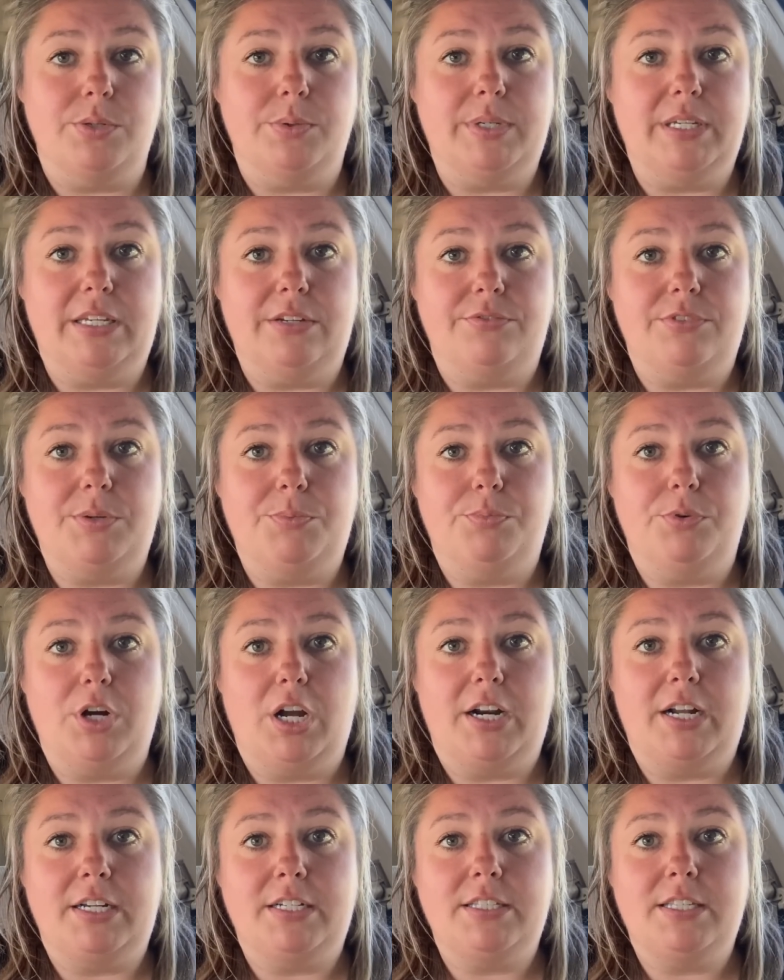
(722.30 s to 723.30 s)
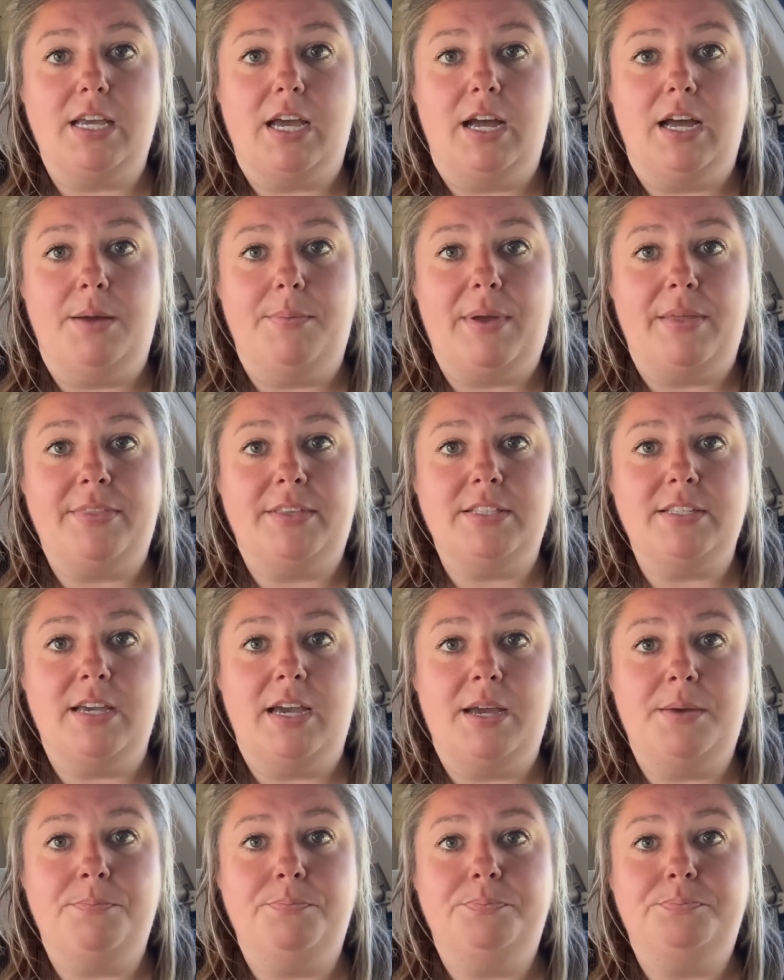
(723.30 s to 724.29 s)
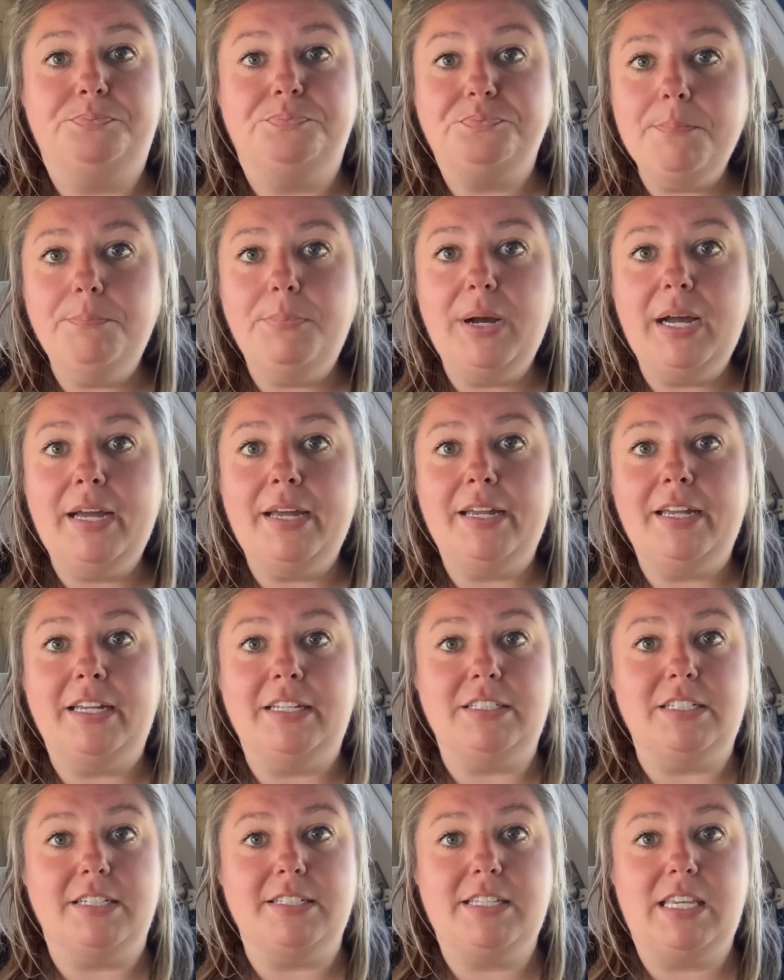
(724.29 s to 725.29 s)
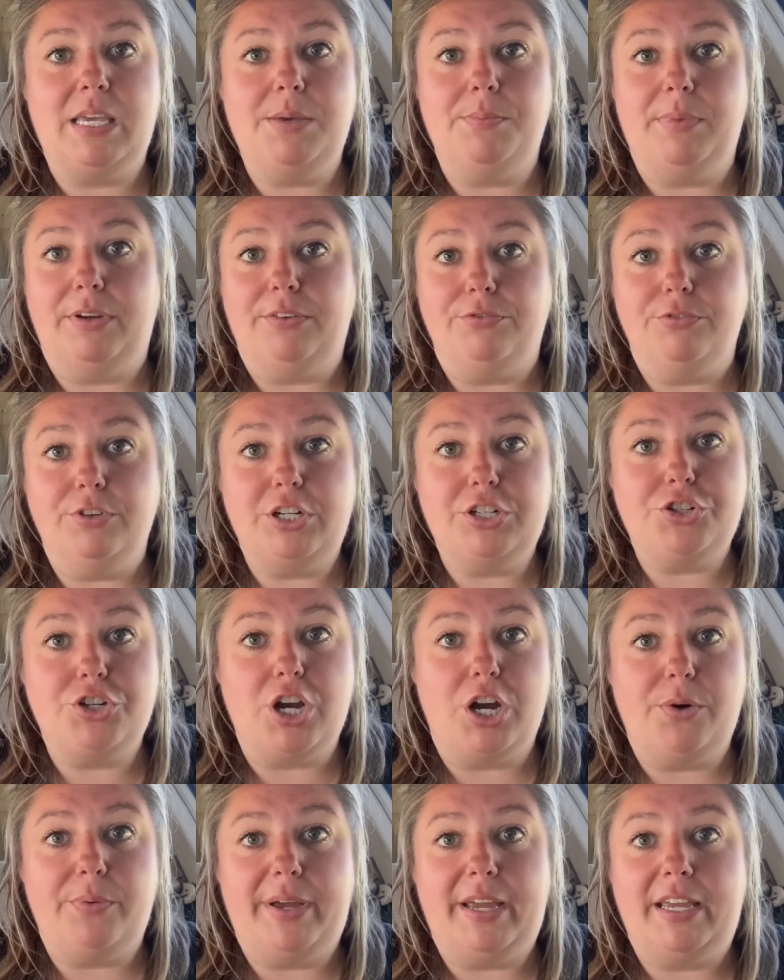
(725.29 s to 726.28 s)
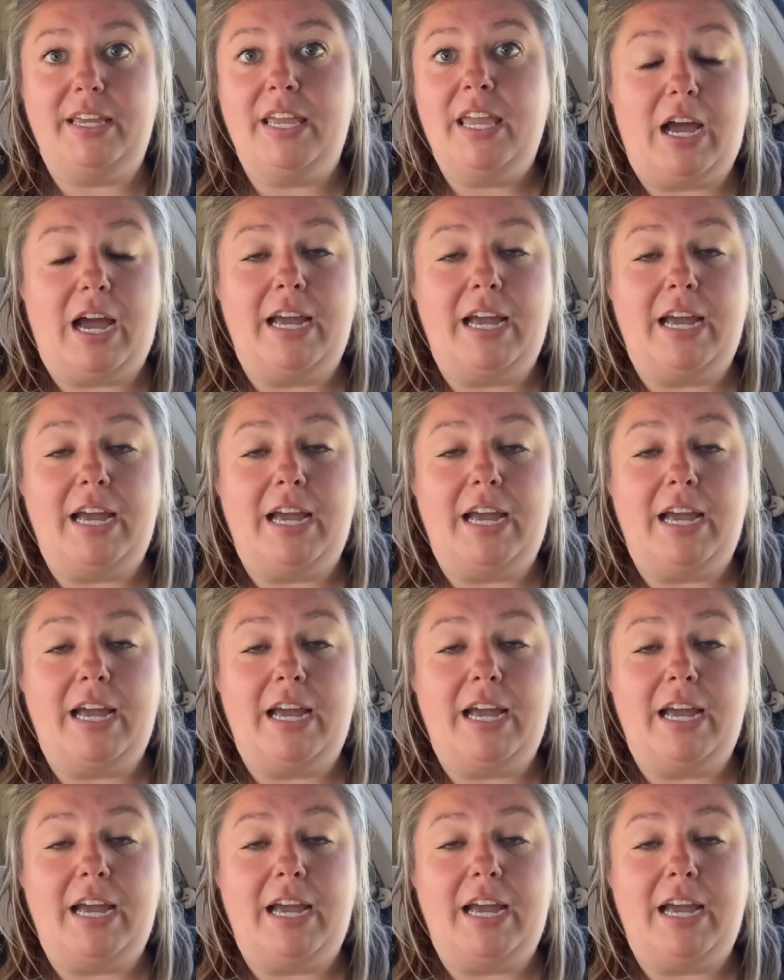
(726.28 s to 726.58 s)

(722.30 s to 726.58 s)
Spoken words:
a gifted product at the time, but it does keep my fridge going.